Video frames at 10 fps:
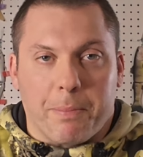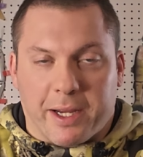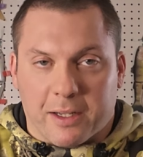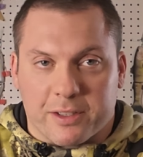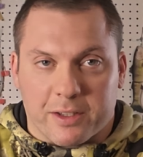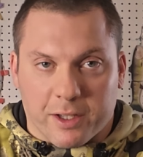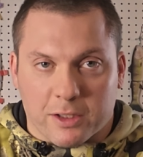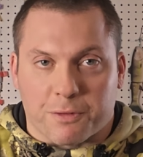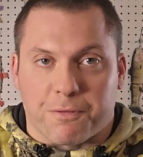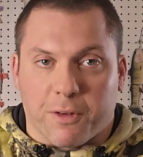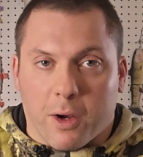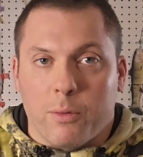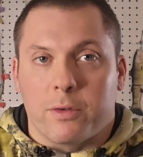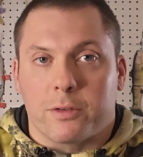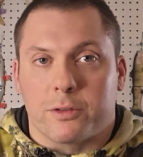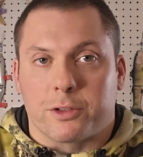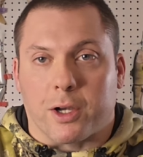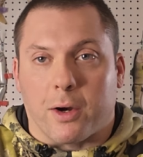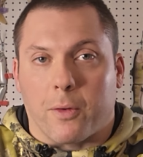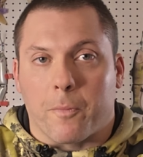because it does float.
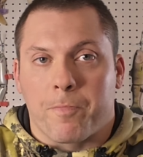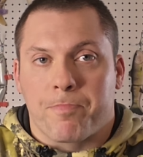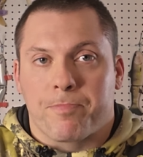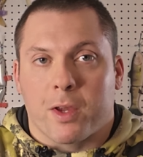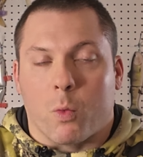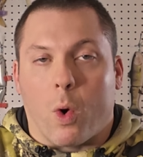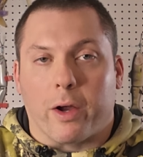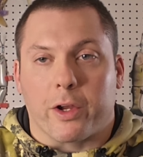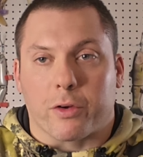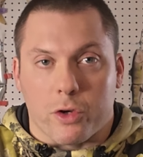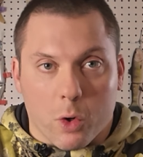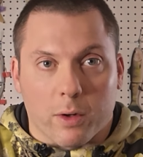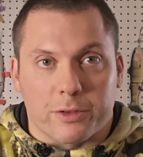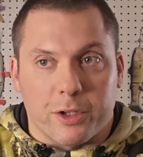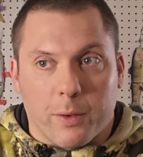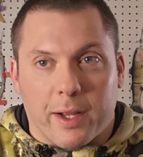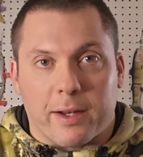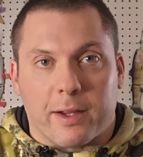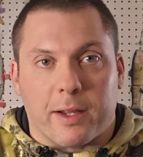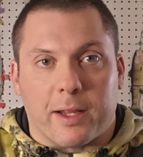So while you're newer to
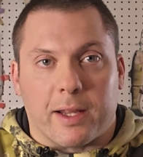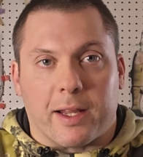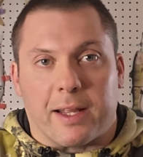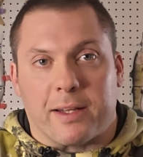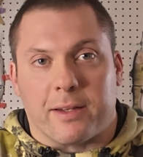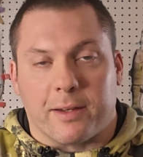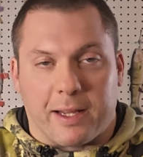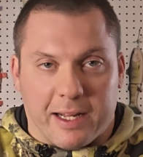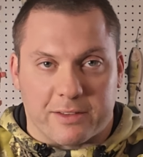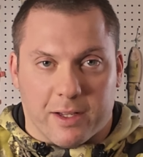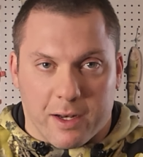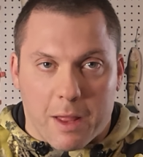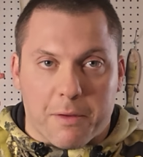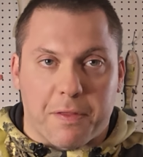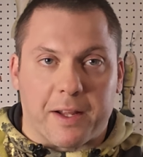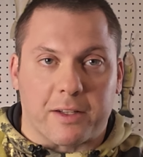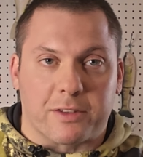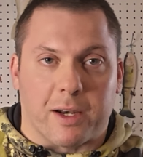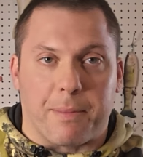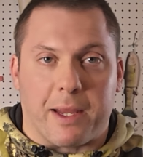it, another thing
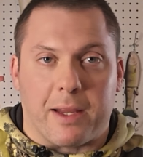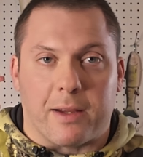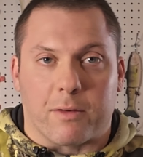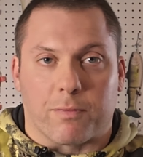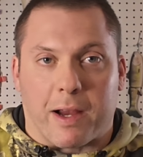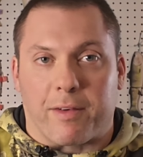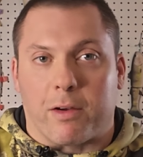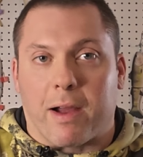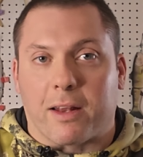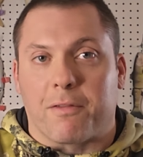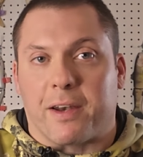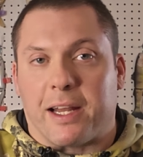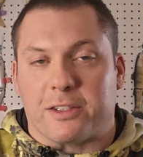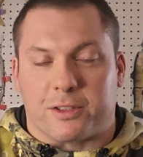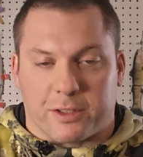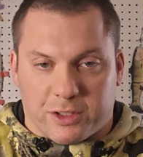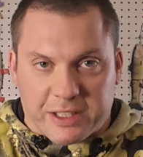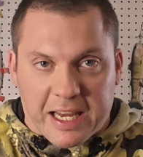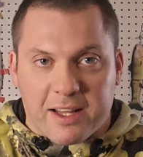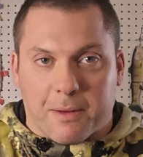that's going to be very relevant is
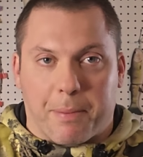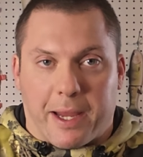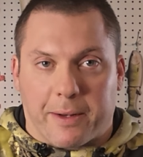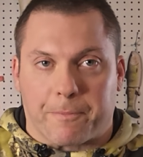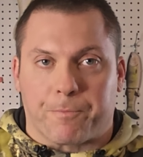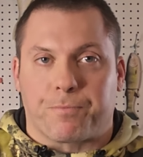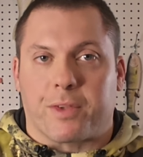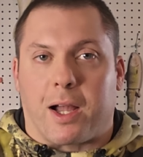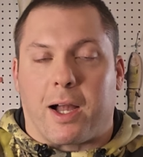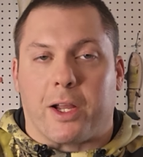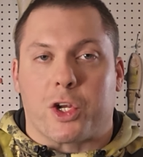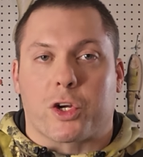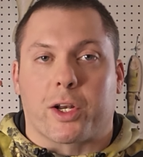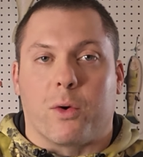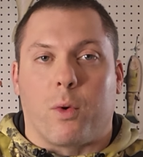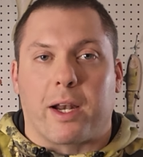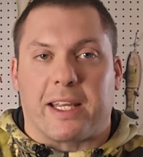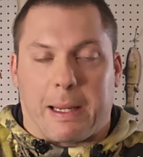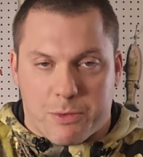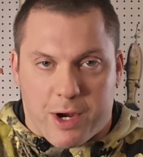seeing the bait. You're going to want to
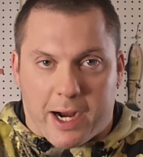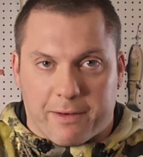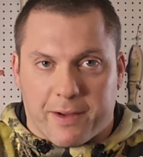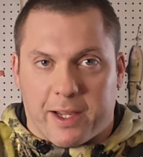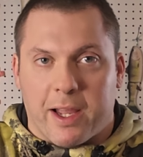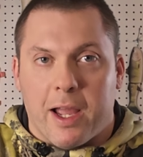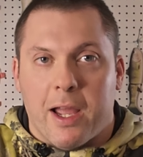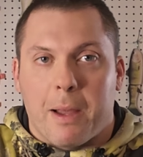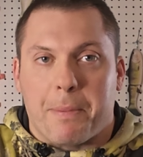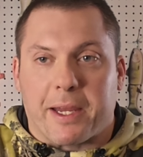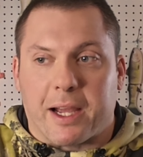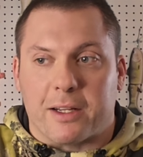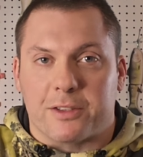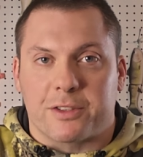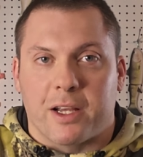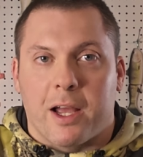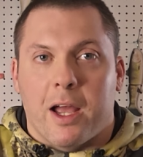keep track of it because